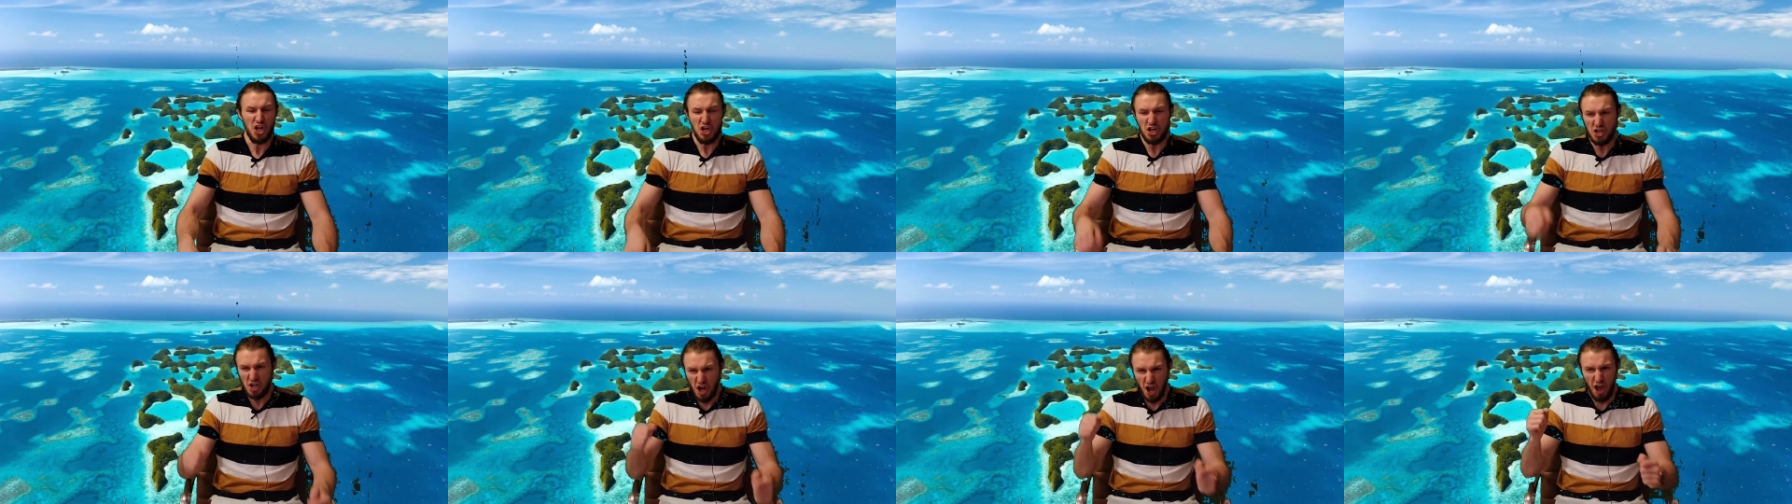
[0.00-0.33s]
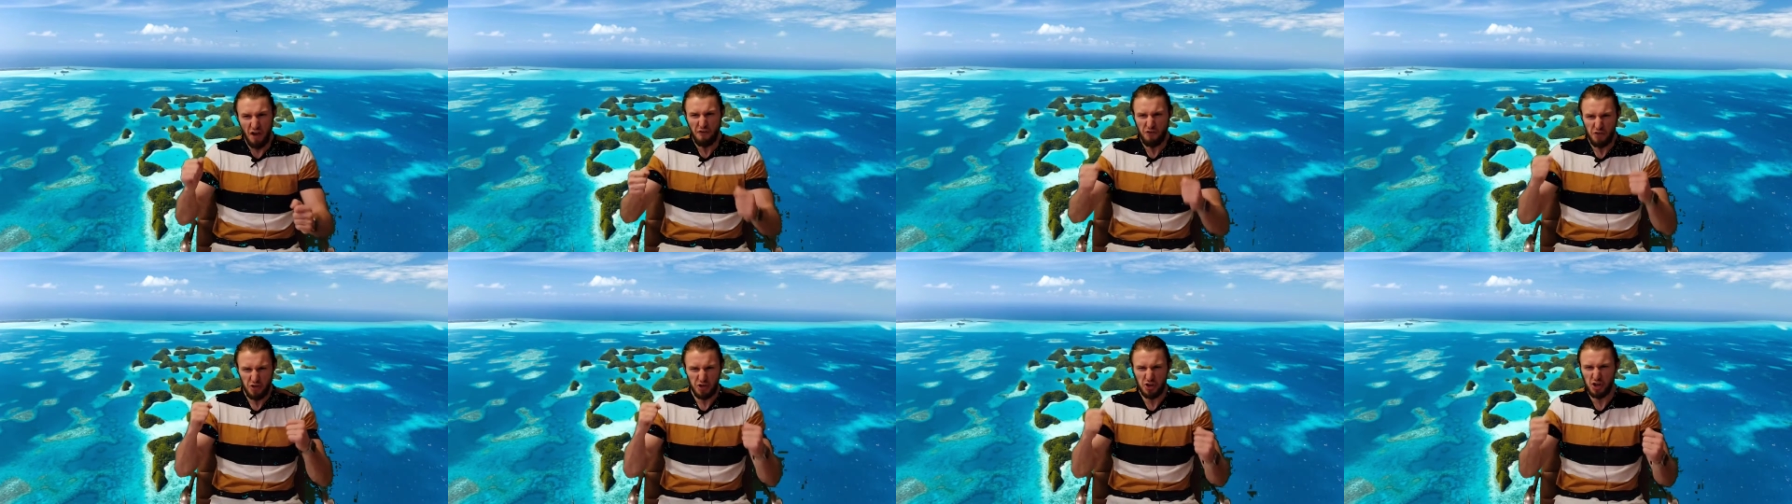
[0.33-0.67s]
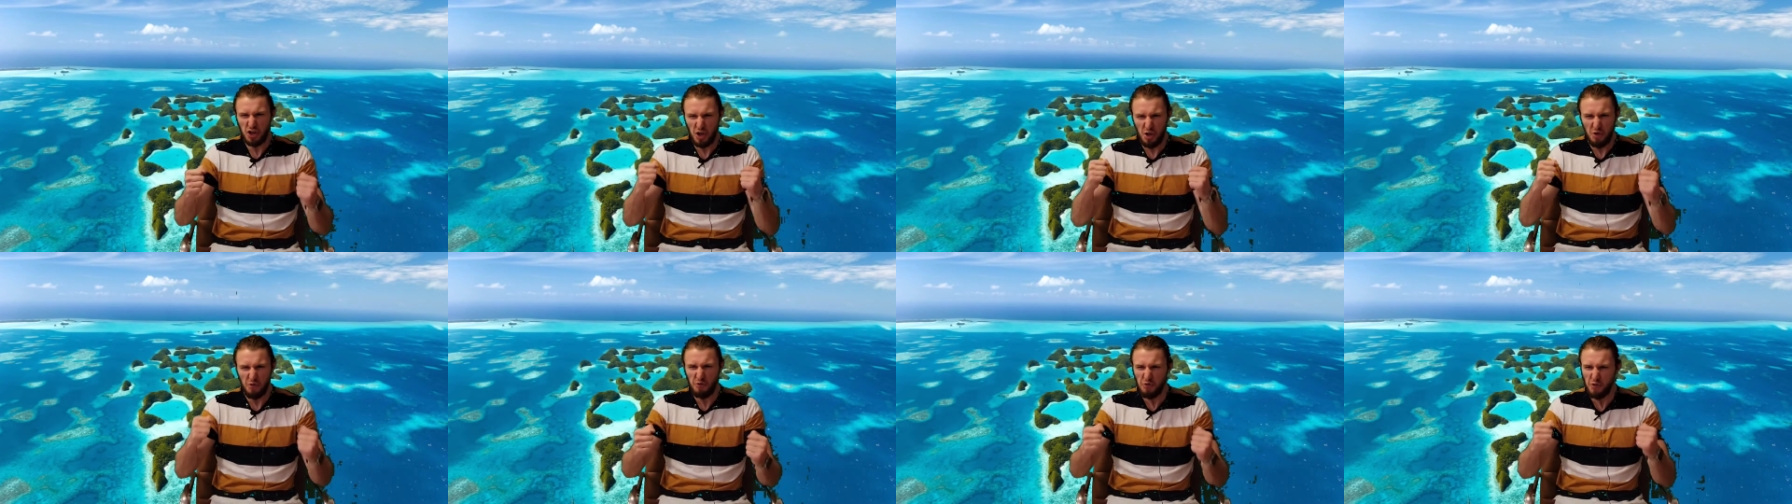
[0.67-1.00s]
never
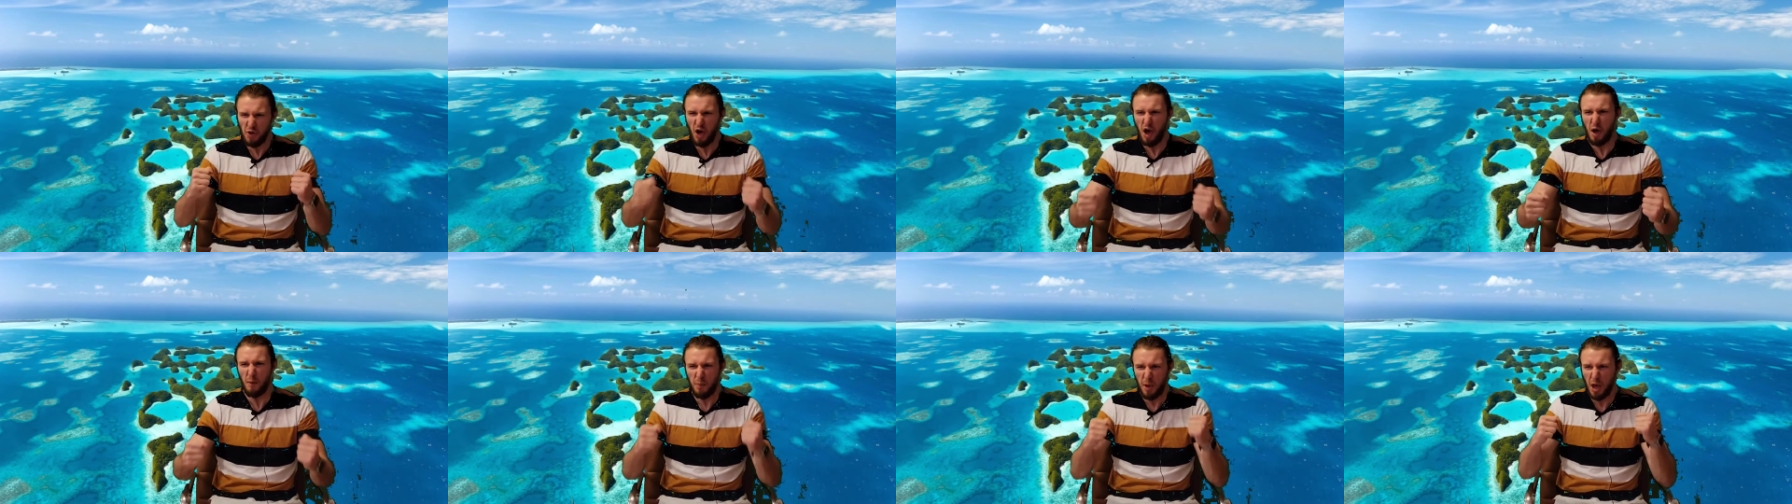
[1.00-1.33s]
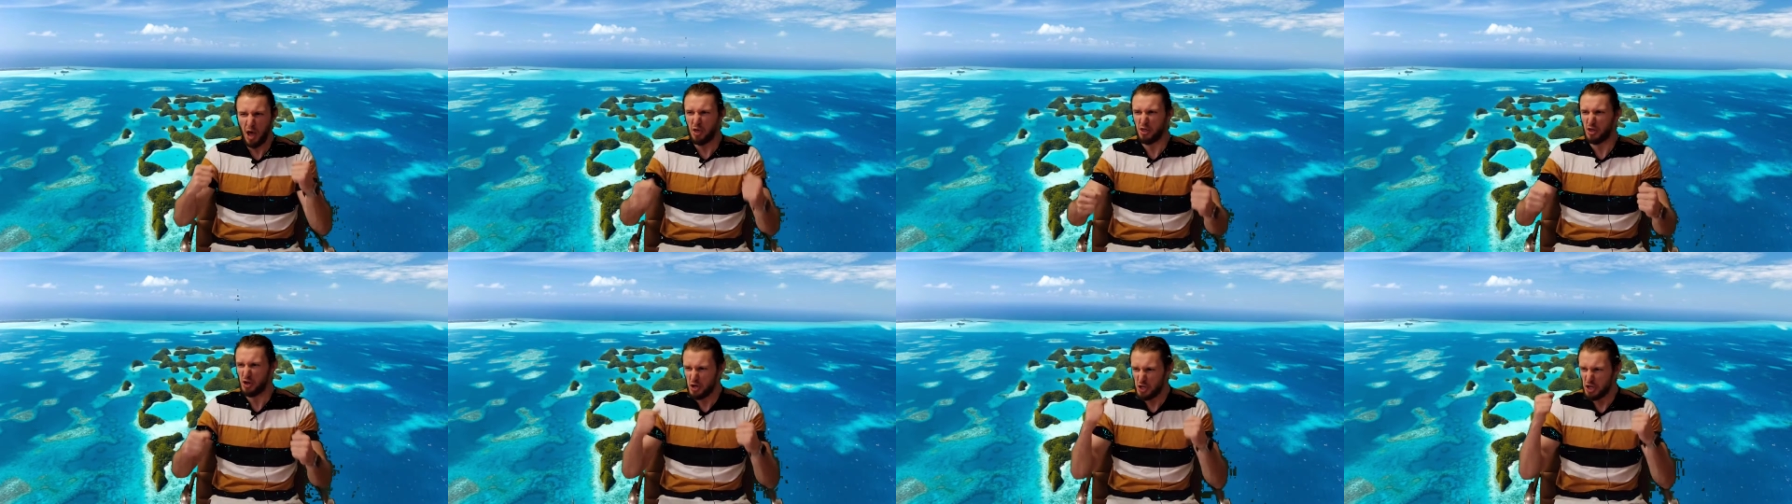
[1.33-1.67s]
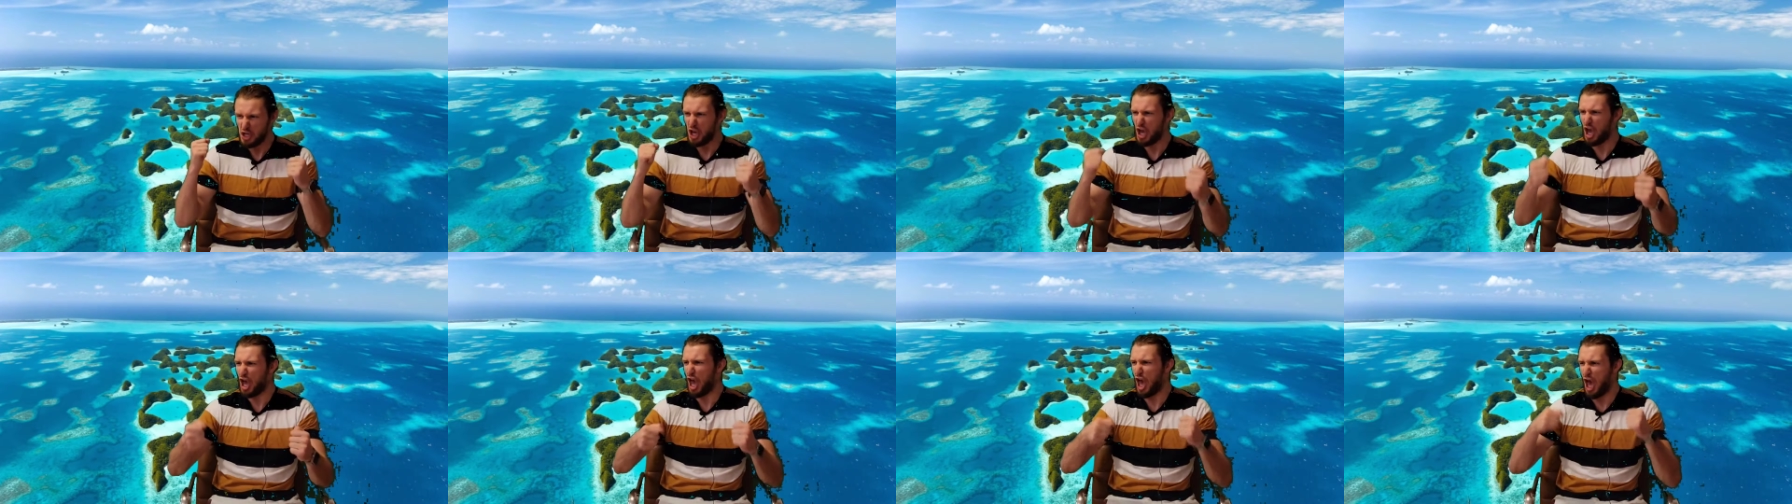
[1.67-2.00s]
give up, Heather,
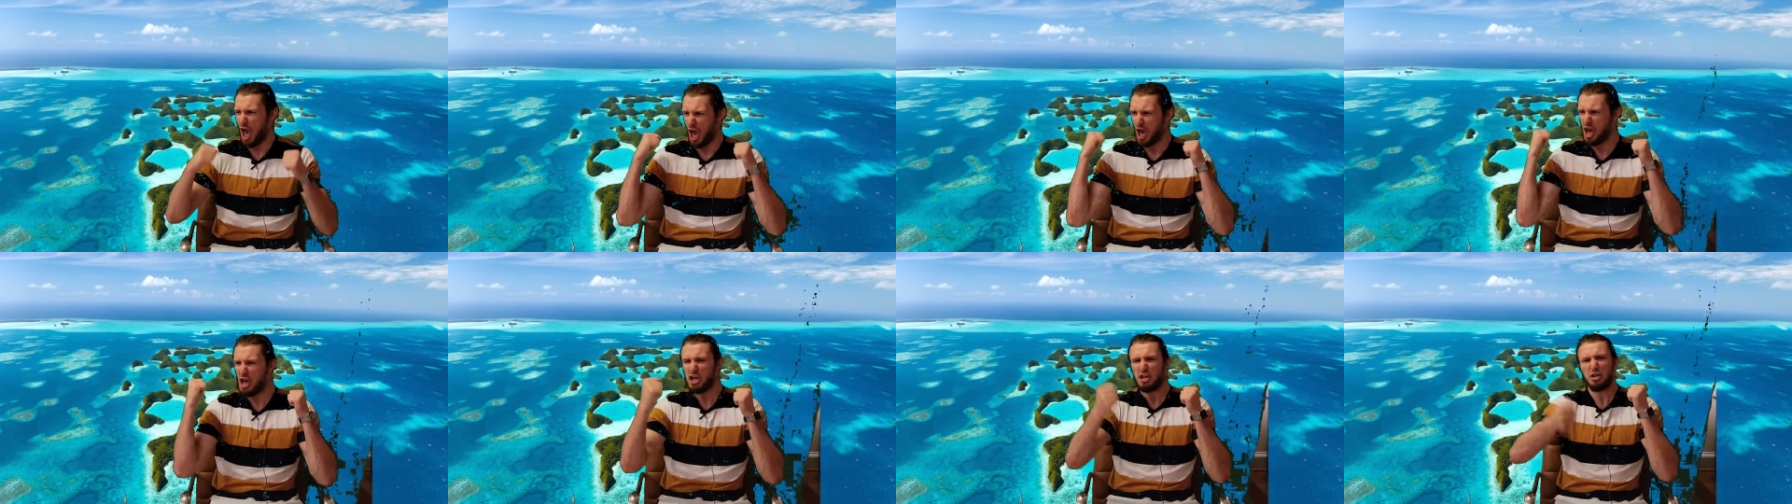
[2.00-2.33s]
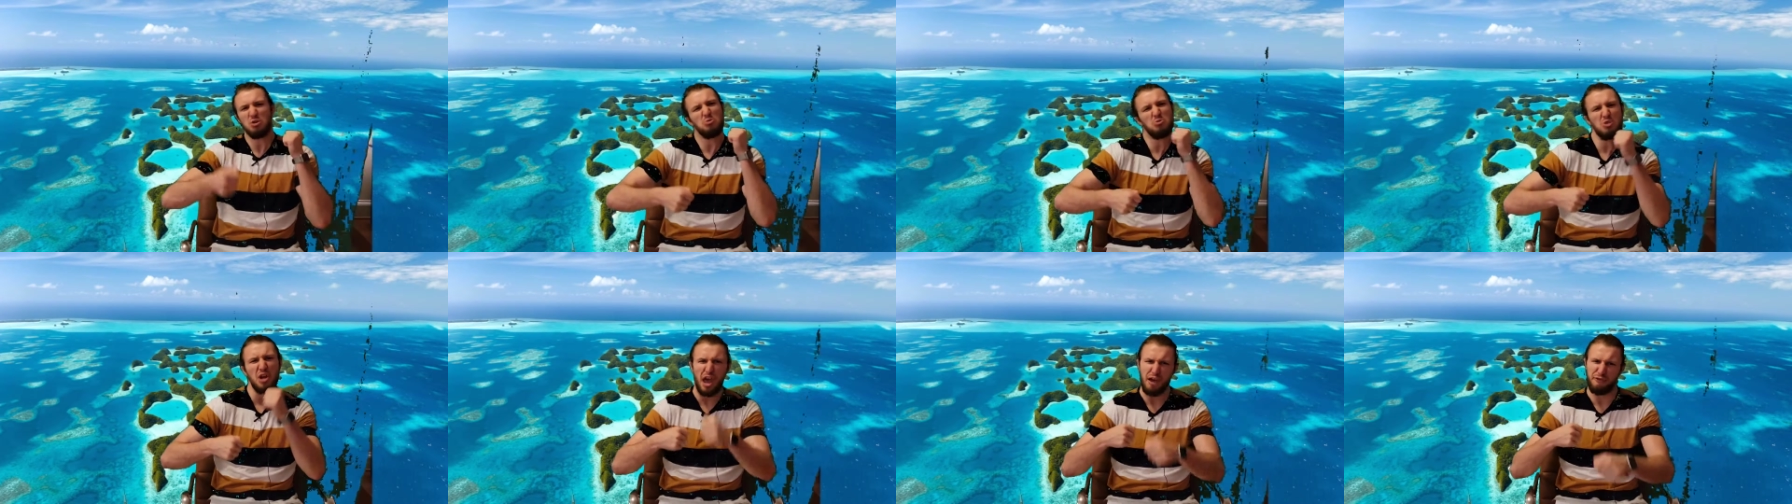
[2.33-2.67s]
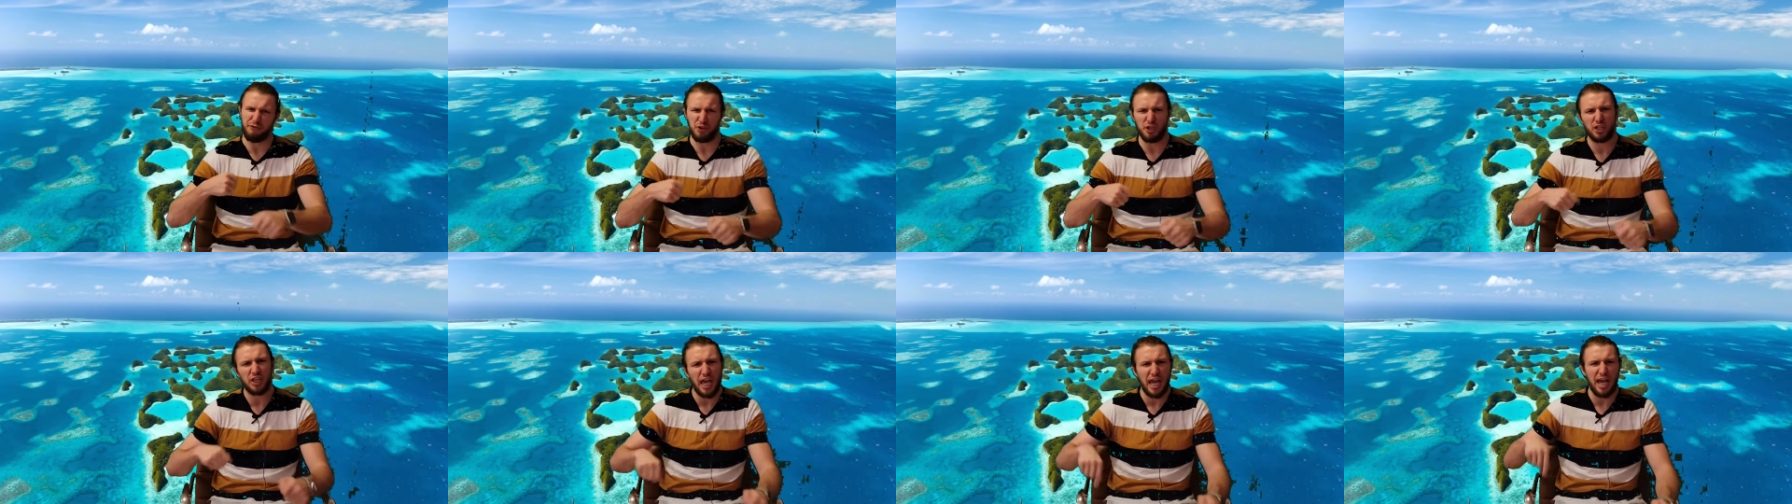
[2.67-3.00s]
yeah. You
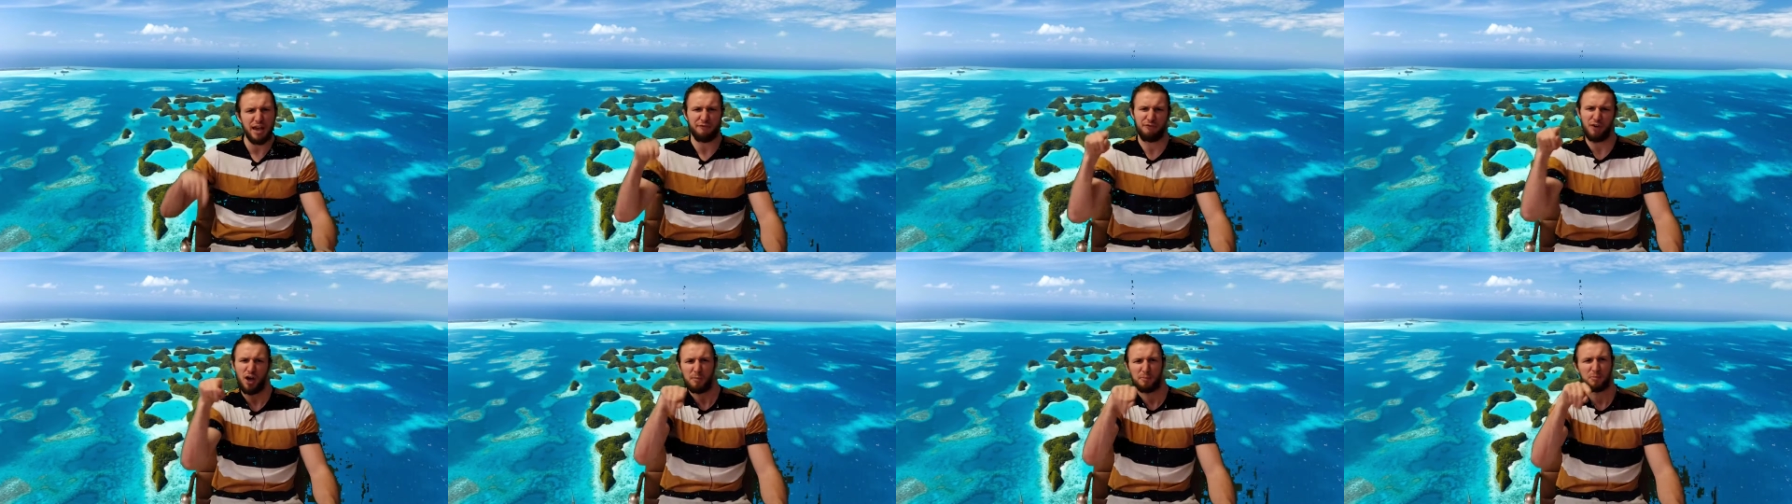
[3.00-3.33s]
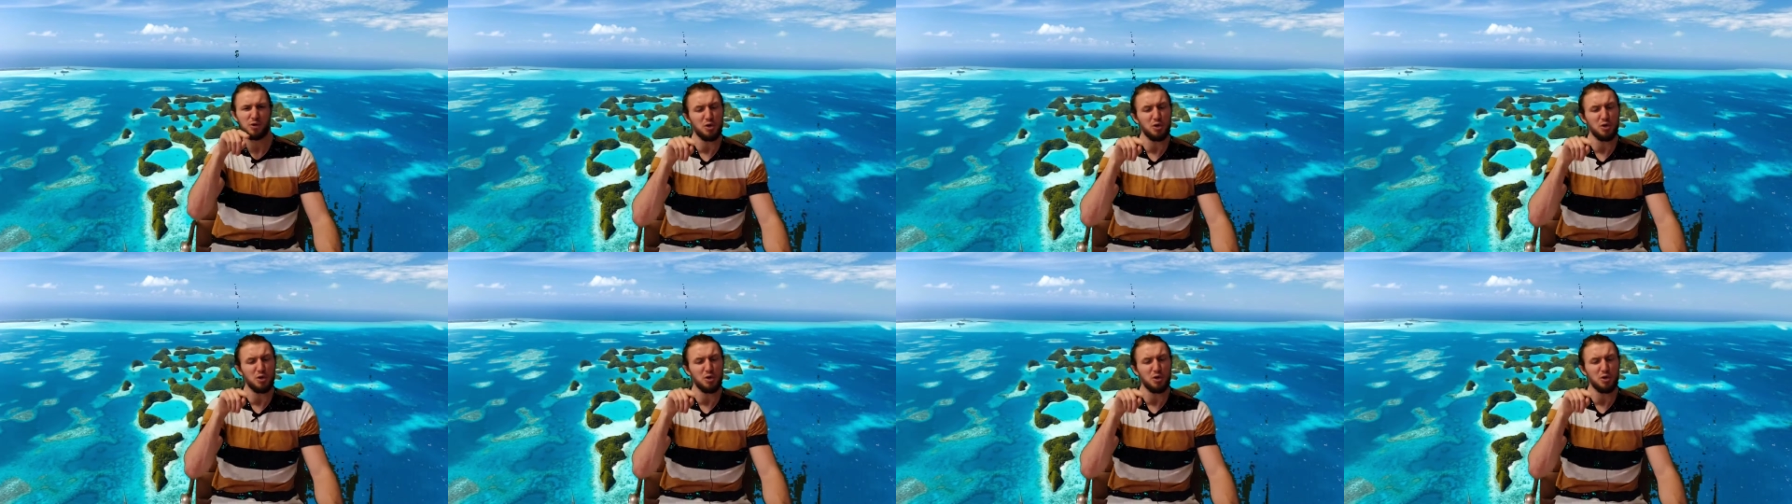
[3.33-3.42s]
never gave up.